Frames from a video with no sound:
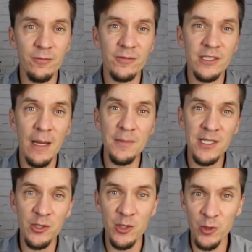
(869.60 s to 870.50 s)

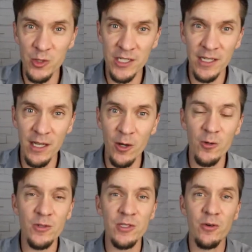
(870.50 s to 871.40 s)
substitution
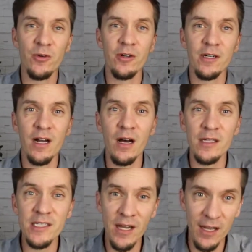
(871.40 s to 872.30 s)
loans or
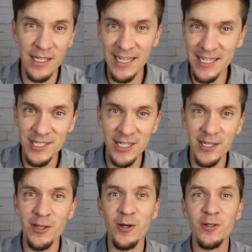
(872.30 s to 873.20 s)

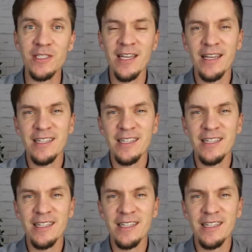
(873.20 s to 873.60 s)
consolidation loans,